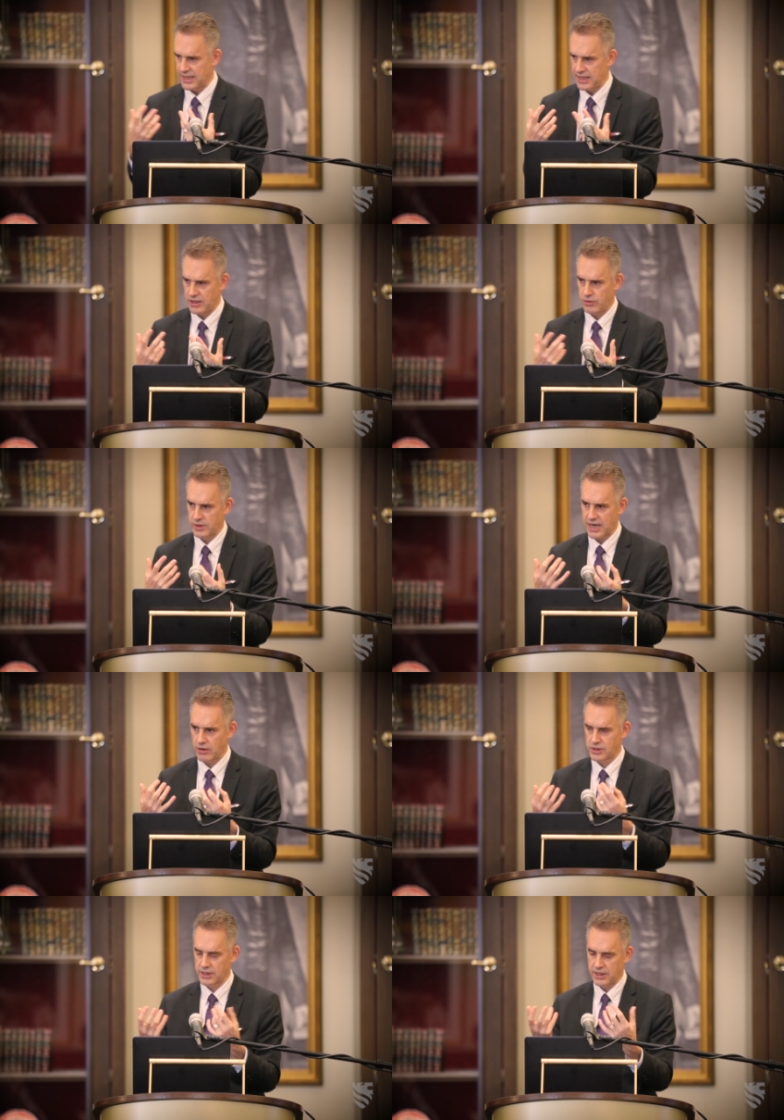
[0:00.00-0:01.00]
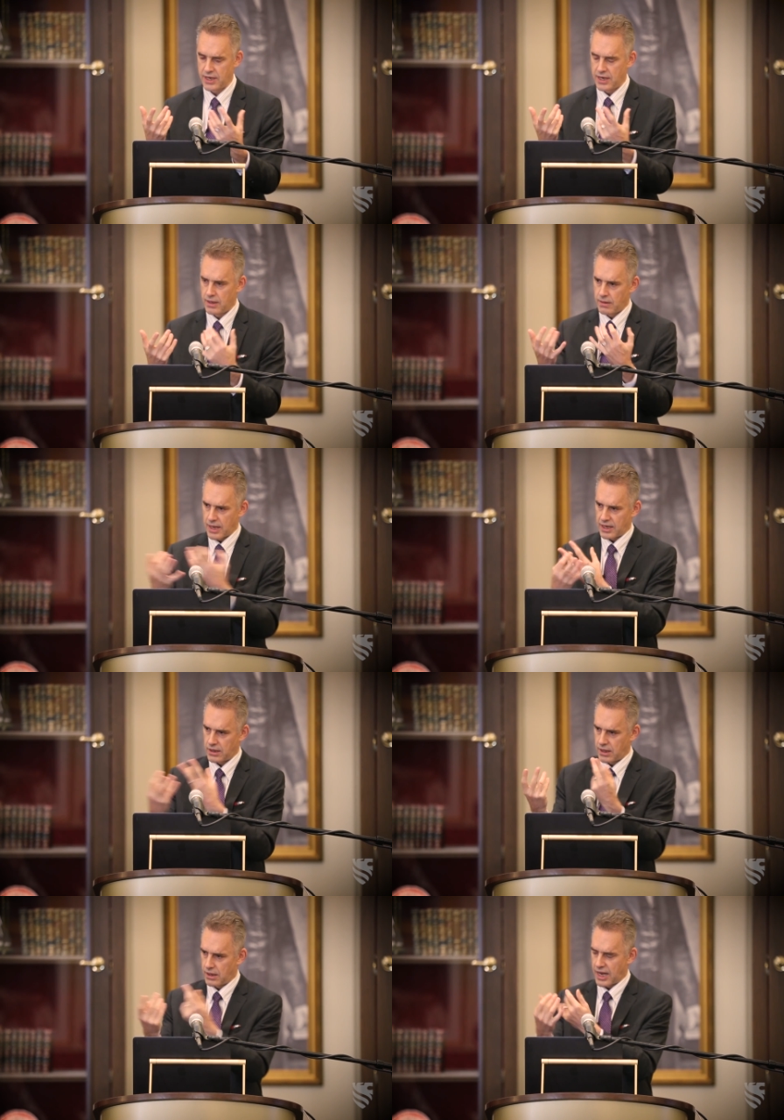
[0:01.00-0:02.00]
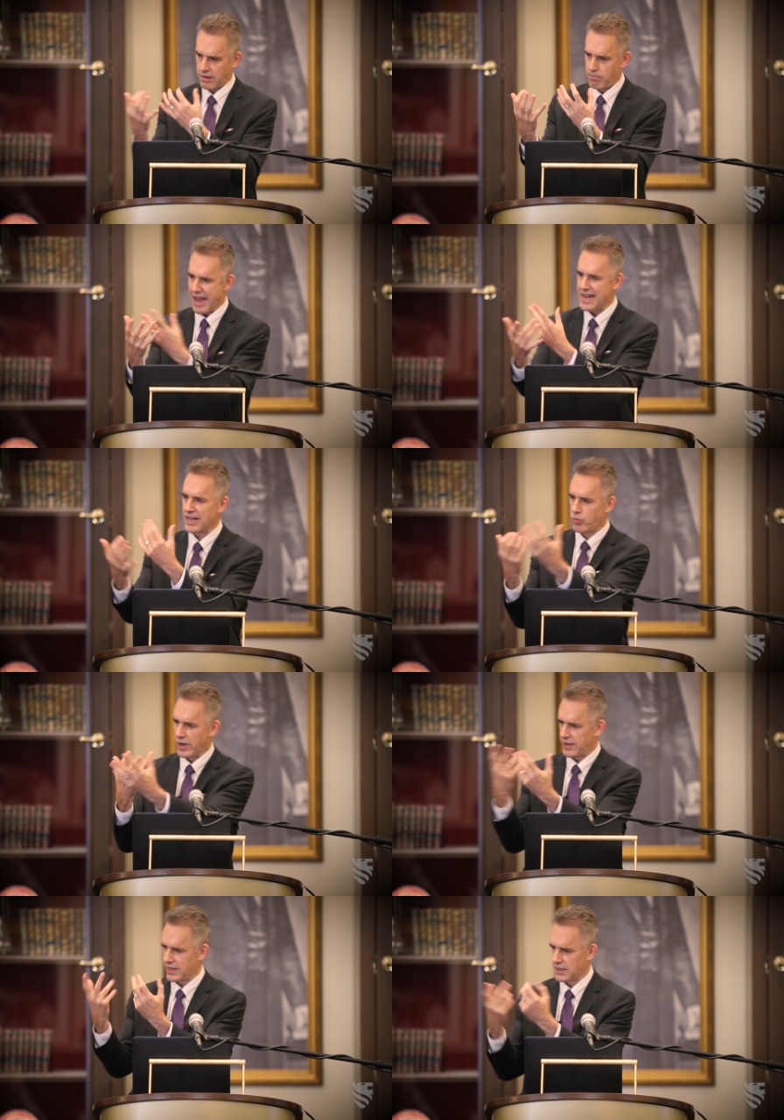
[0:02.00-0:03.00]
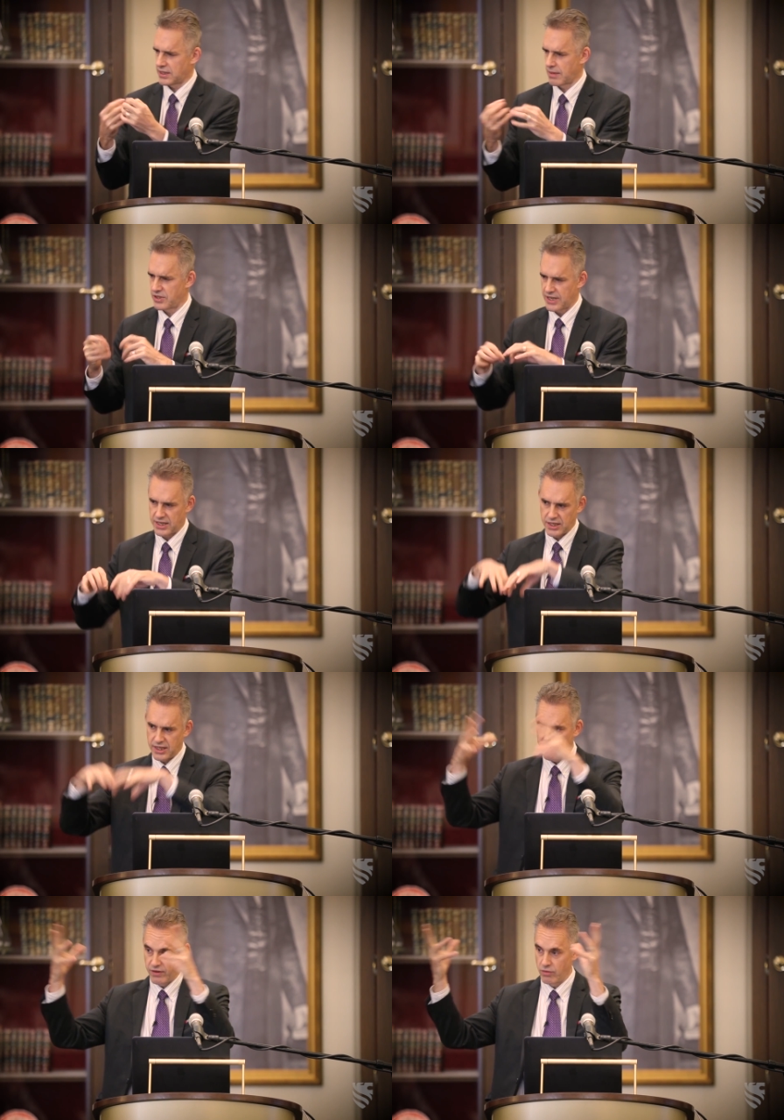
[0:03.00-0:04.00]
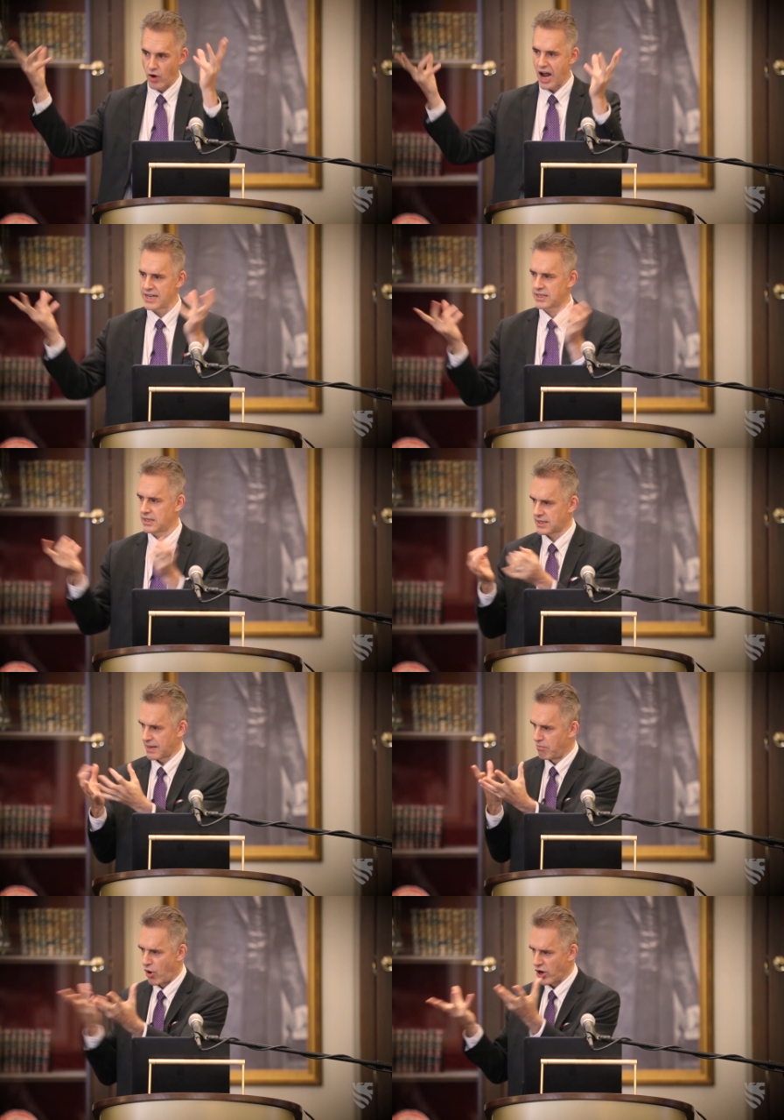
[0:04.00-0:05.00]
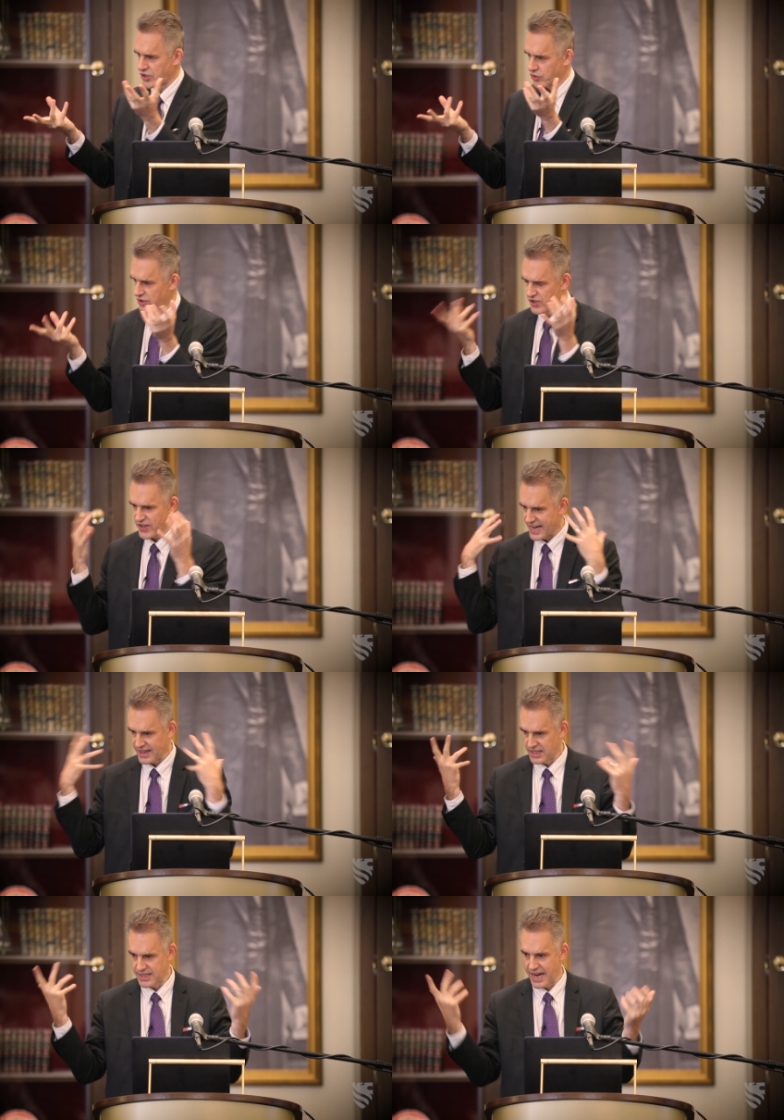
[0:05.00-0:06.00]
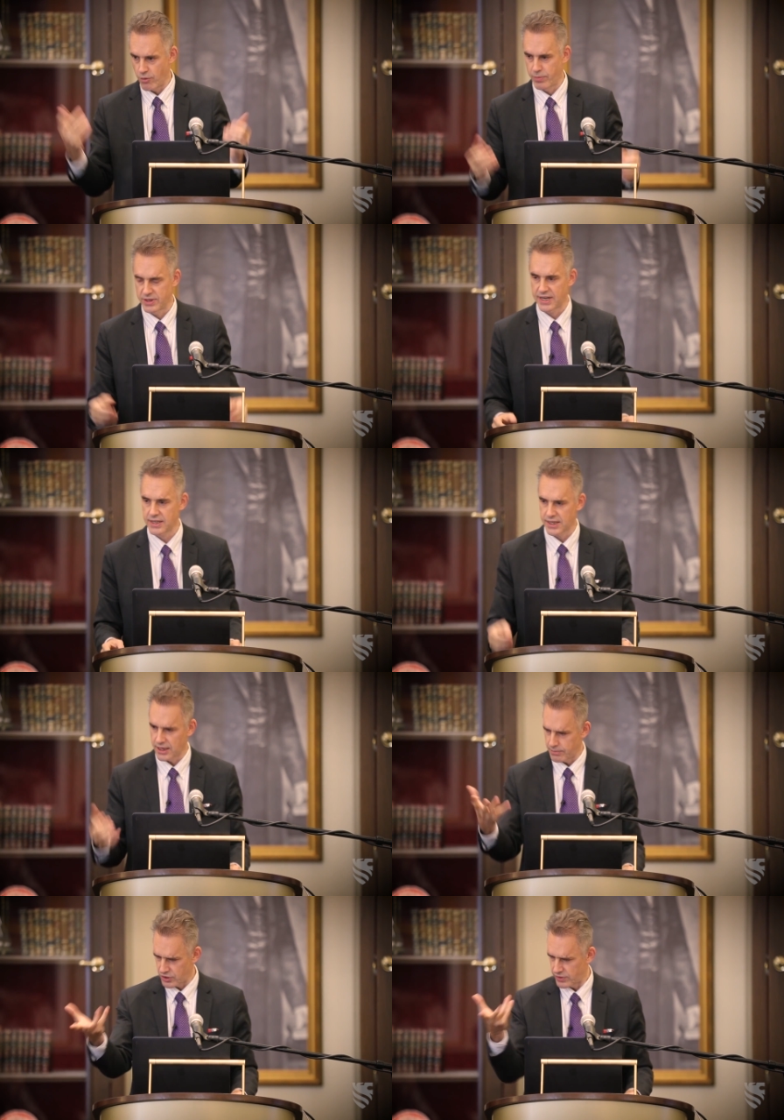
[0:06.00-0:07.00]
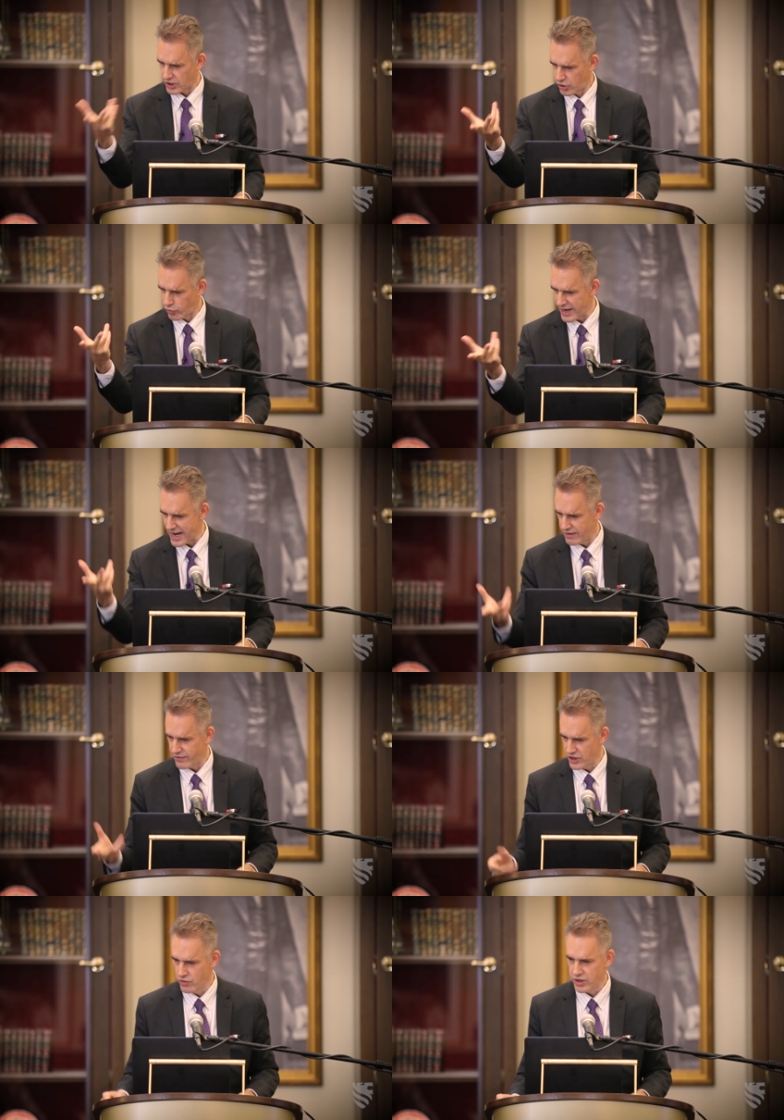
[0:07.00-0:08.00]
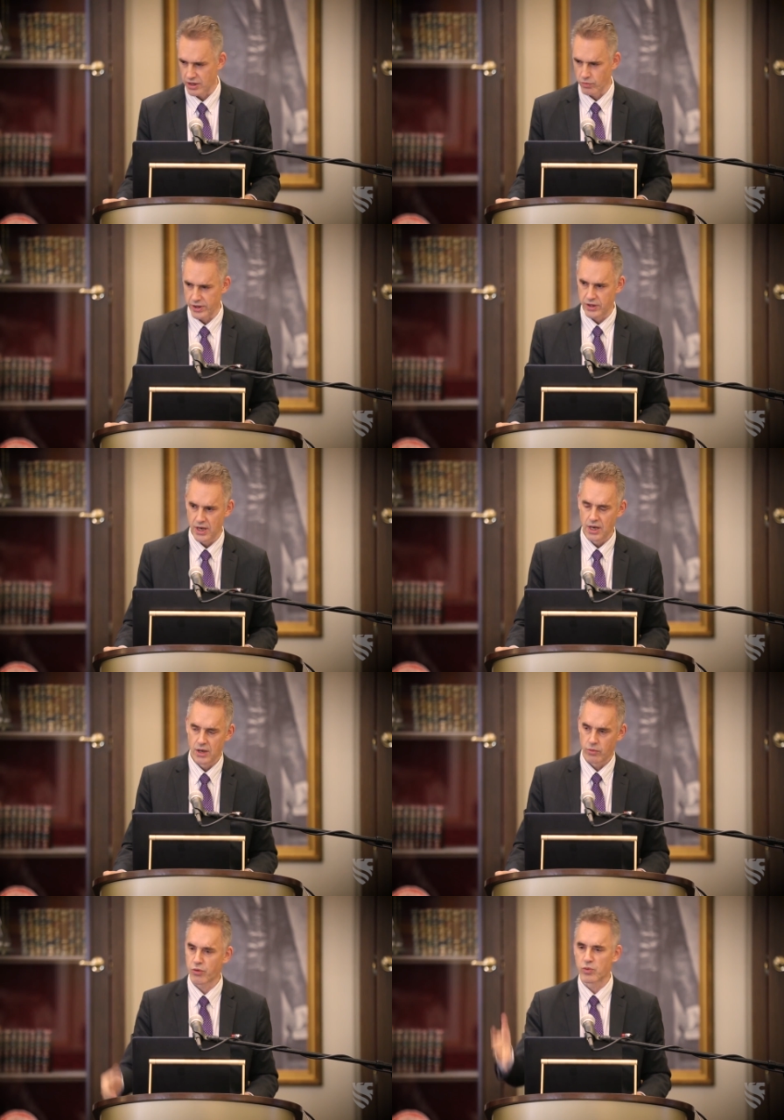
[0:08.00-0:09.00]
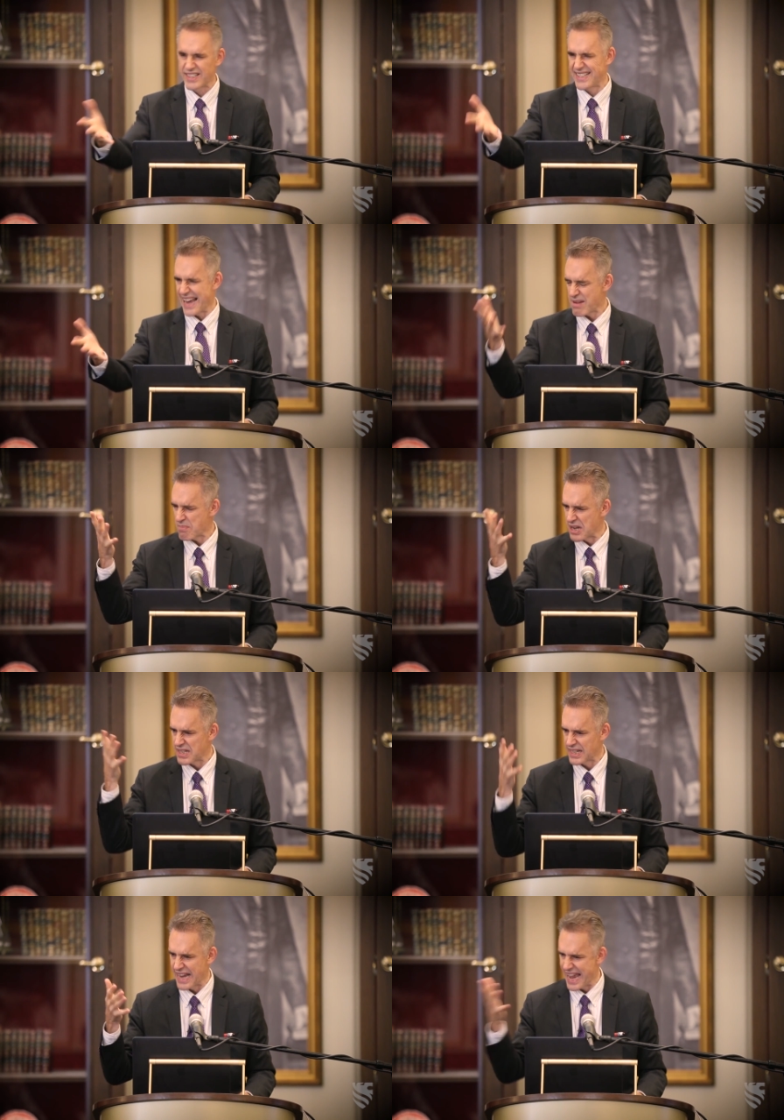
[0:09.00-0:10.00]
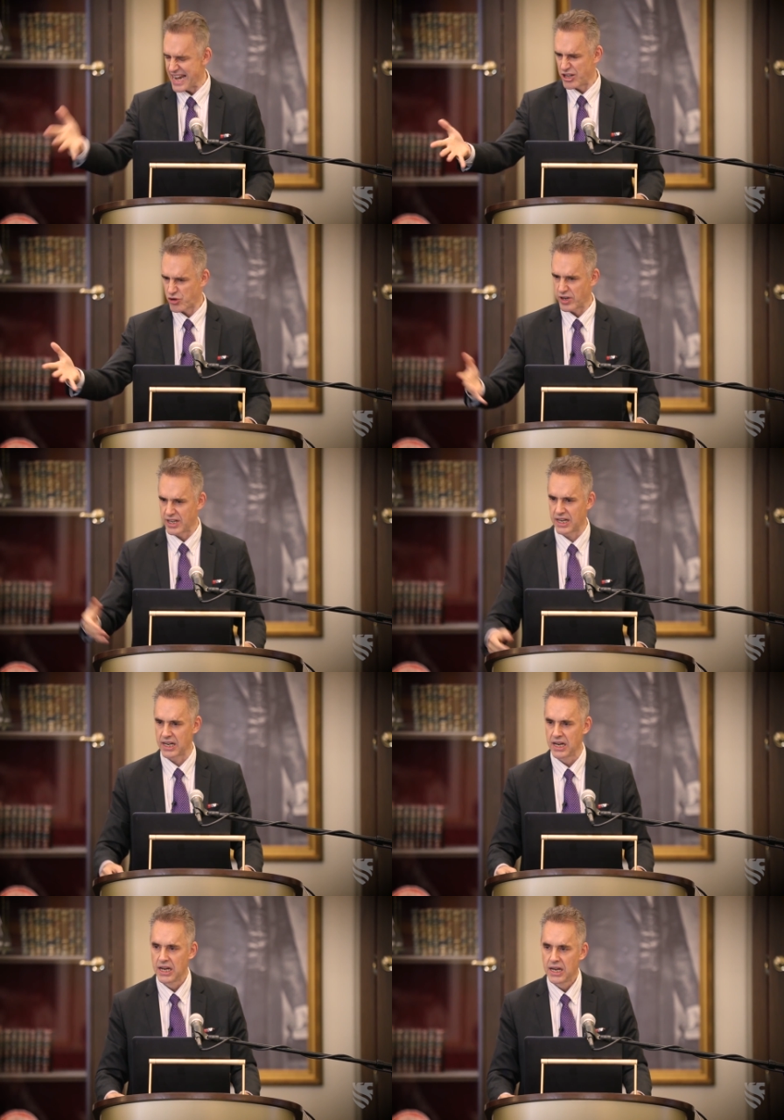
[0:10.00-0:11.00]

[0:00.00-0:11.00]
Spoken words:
sin into his house and mated with it in some sense, and given rise to some monstrous thing that's now possessing him. So it's a creative union with resentment and hatred.